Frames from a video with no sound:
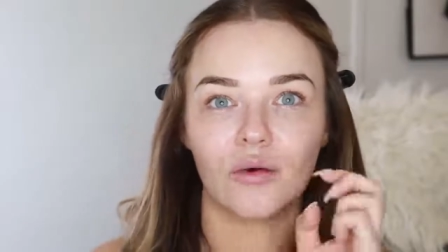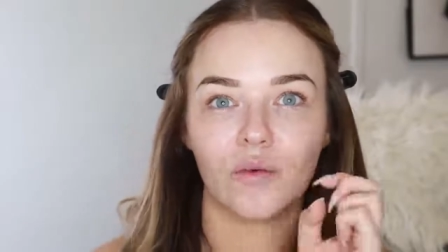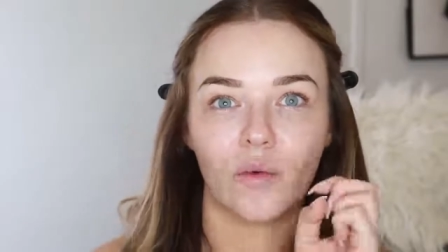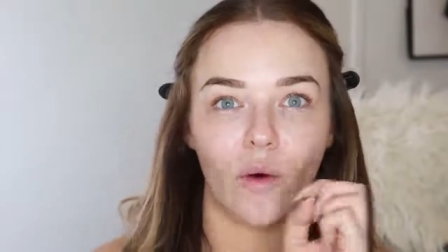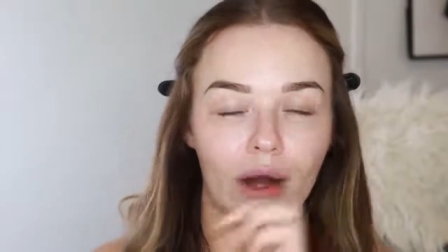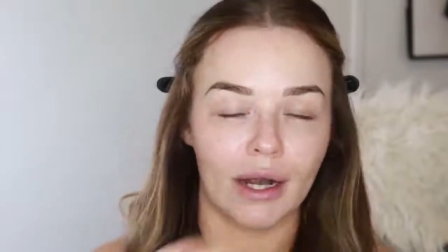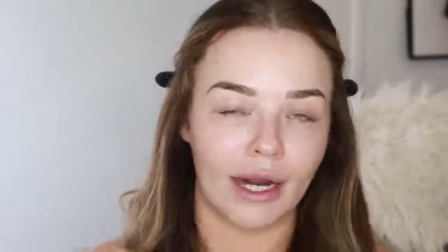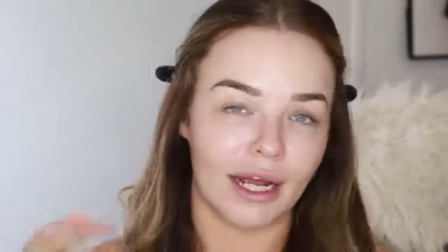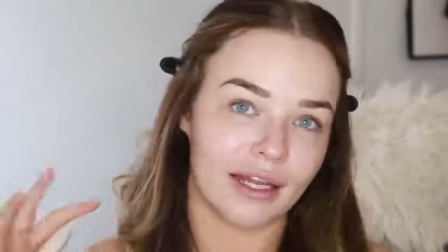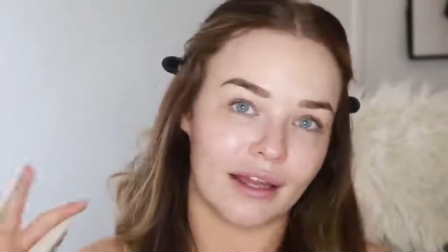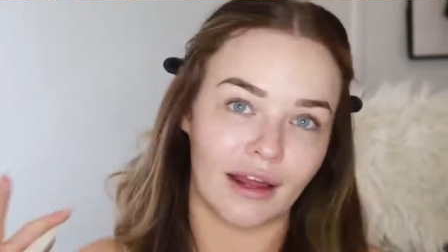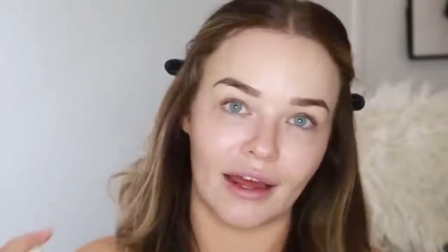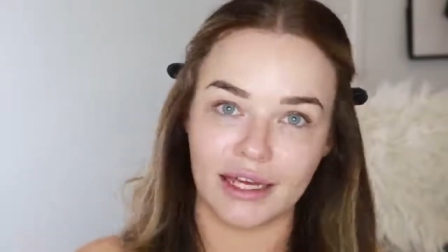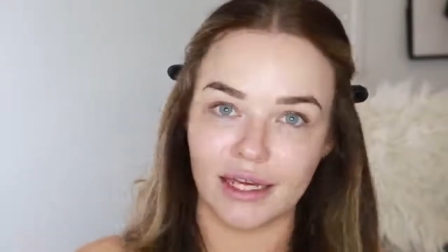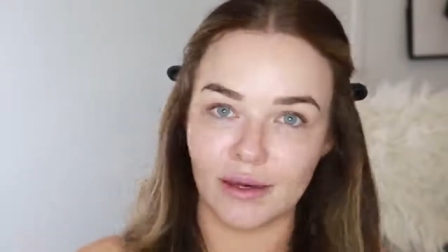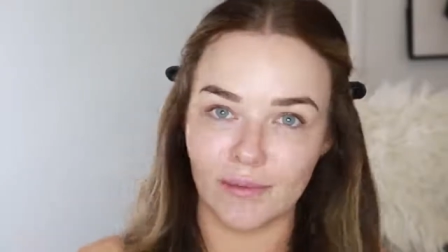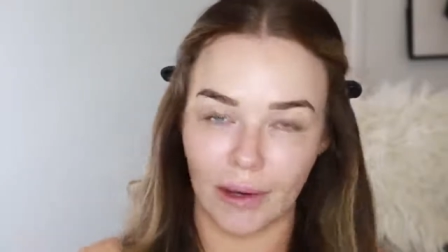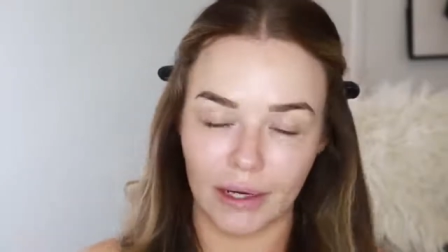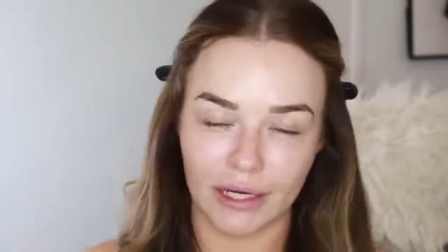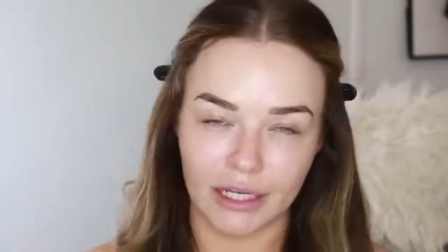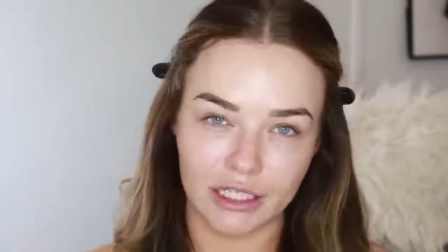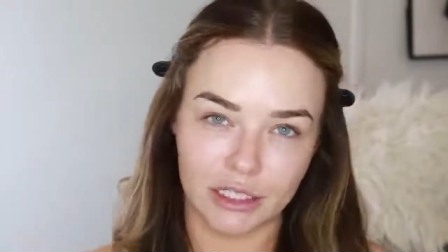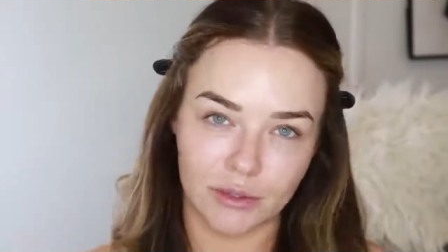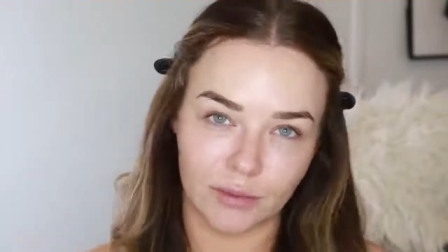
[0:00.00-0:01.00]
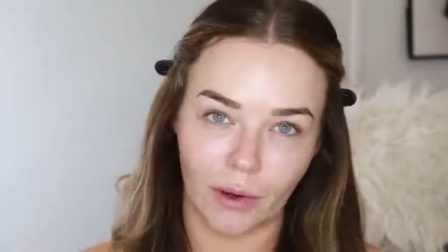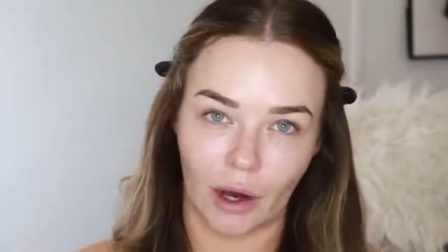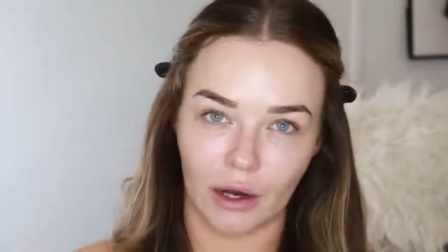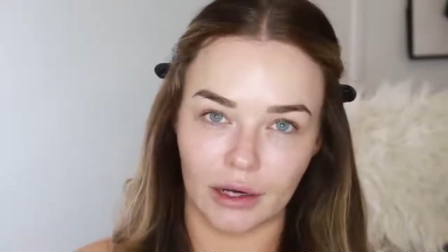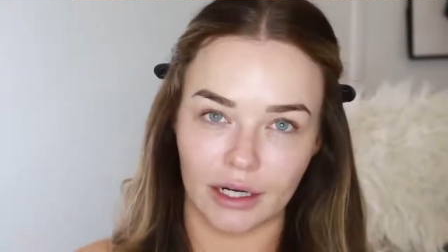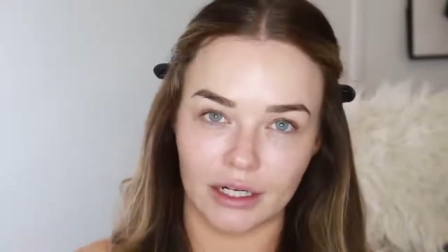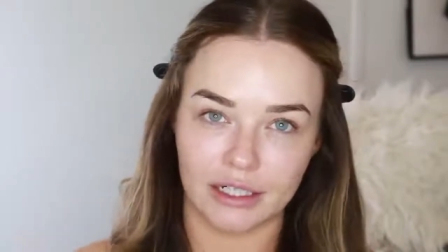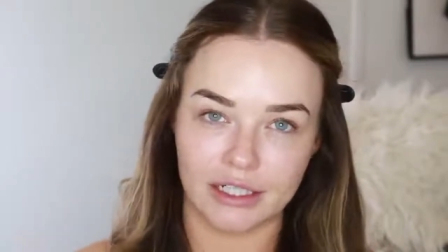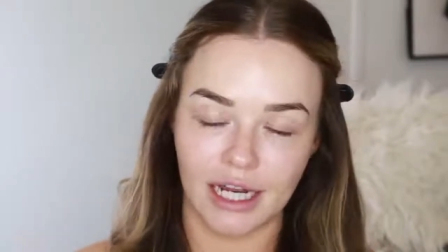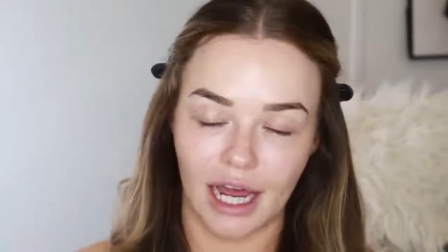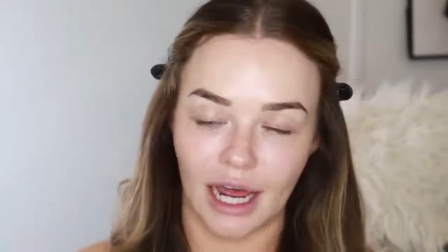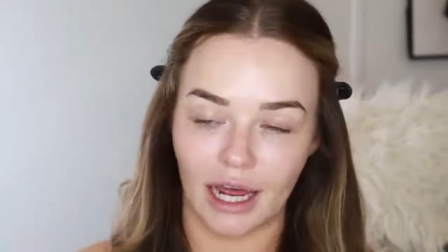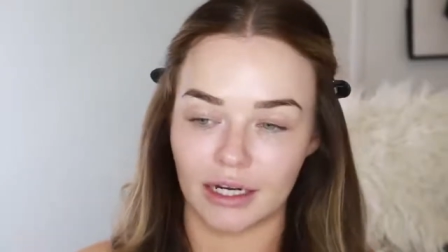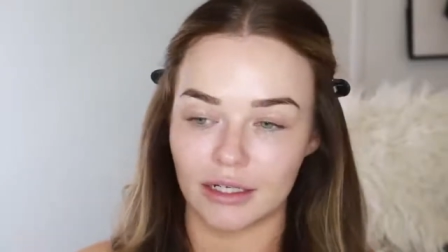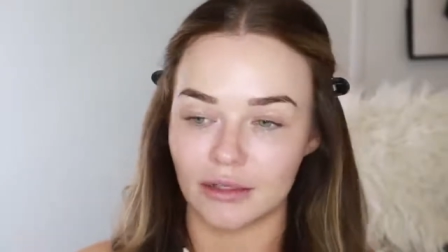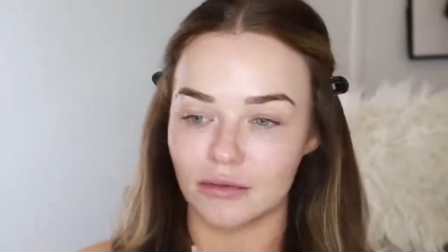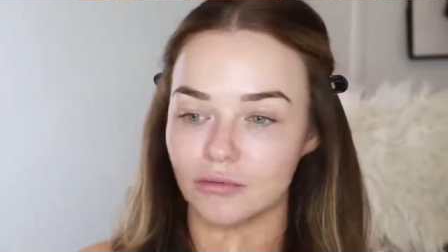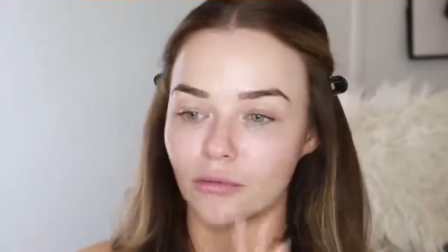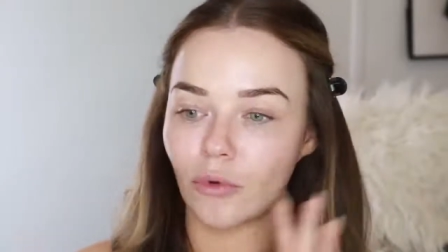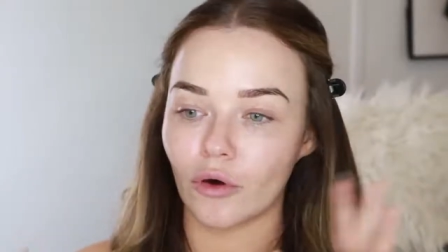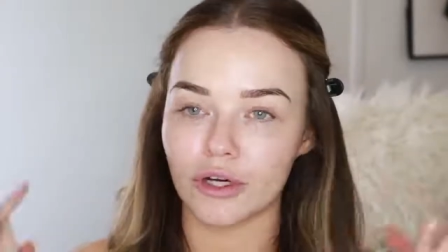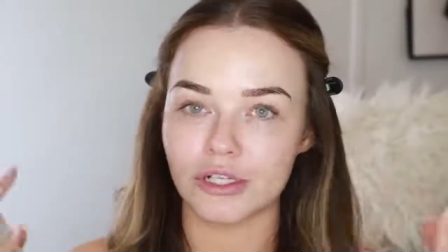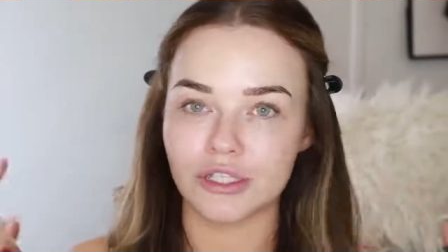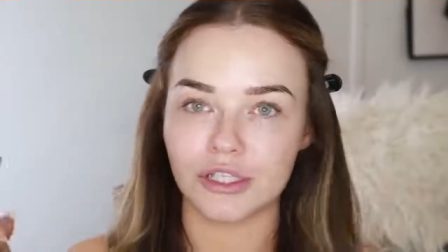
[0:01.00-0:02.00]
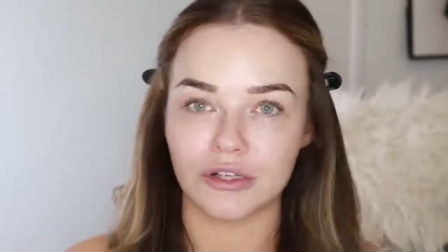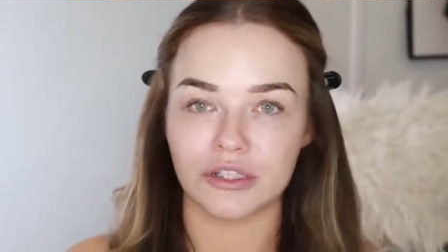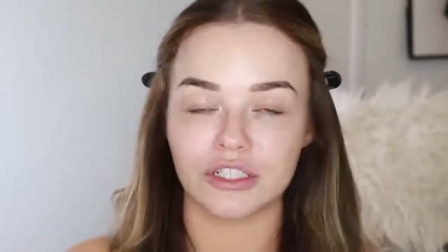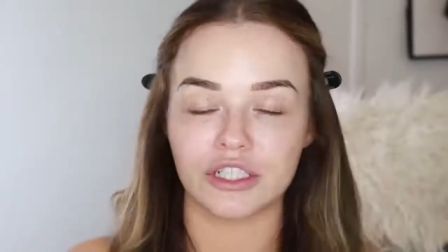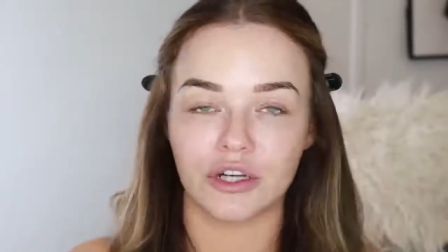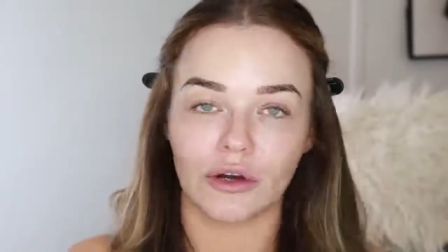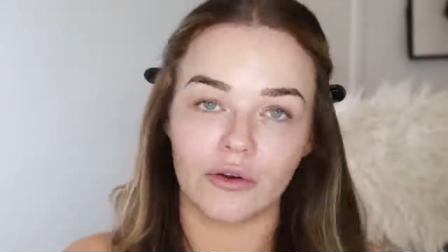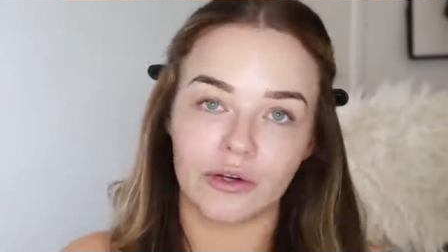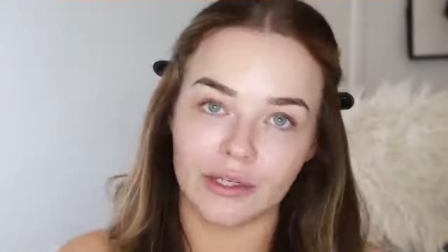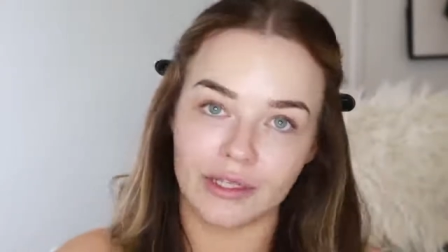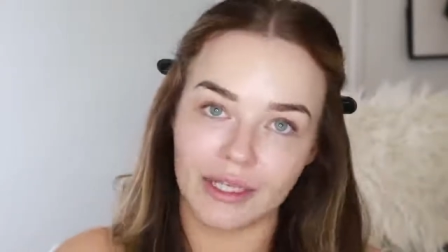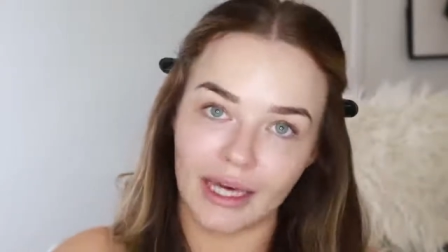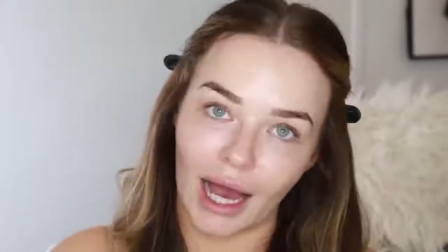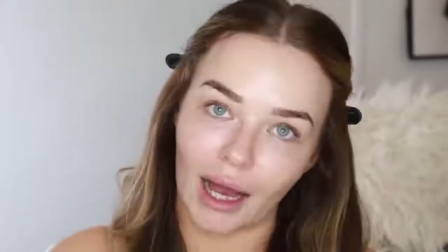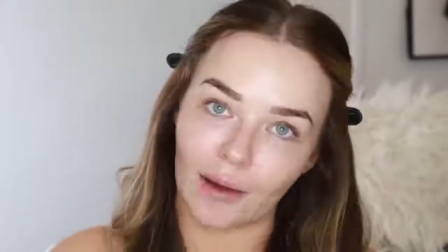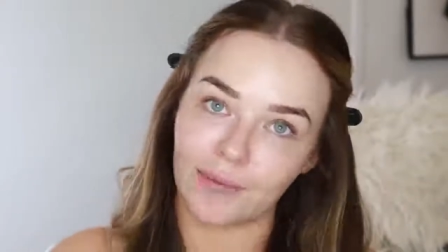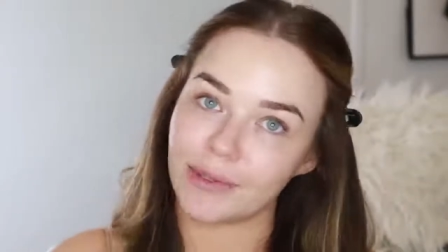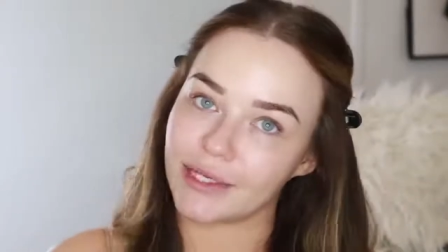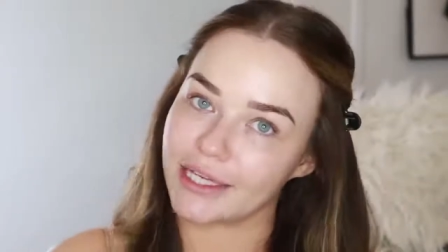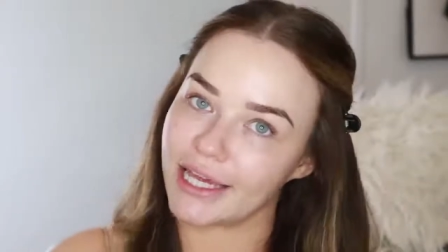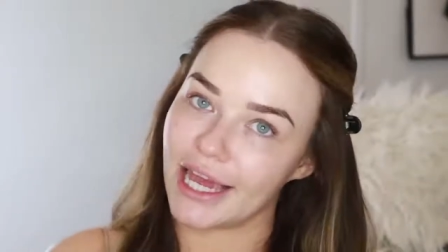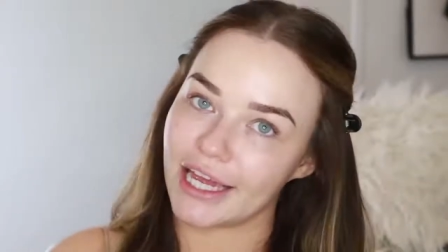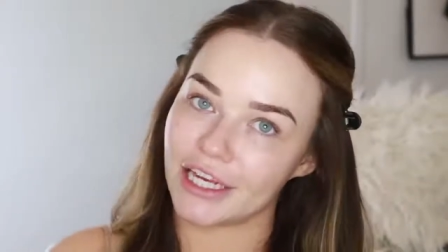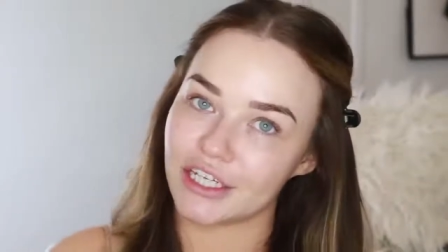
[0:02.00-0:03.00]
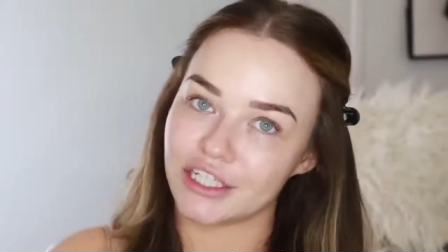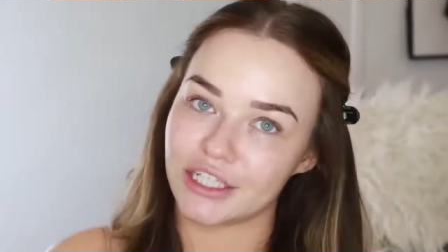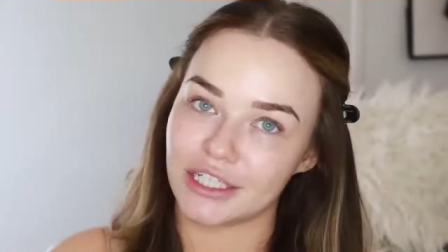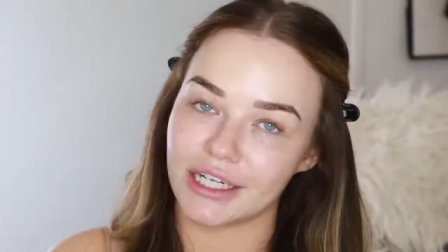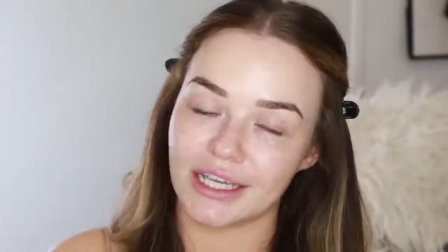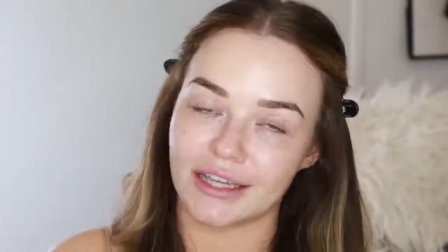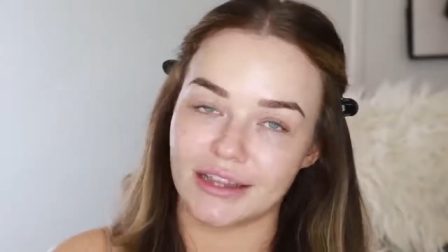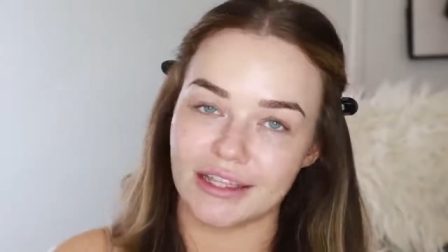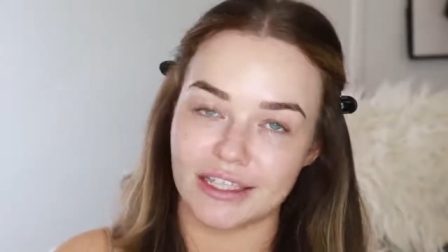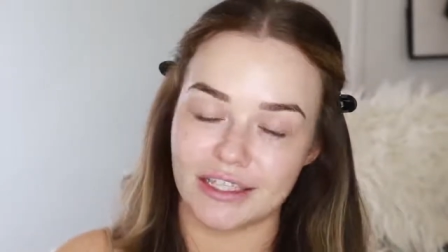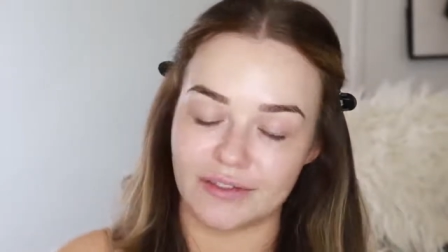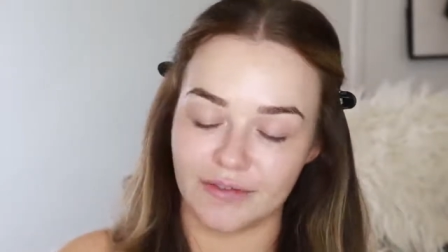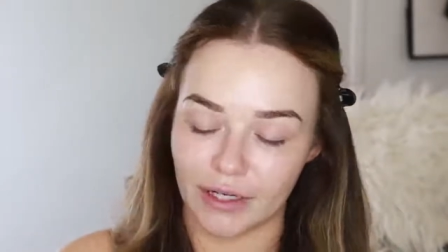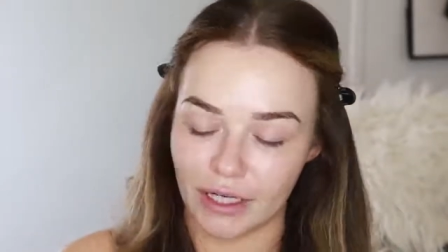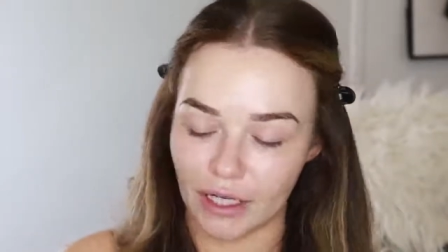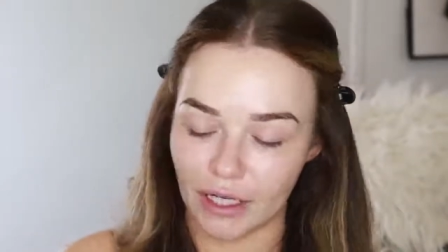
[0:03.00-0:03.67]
what I like about each product and more so show you the application in this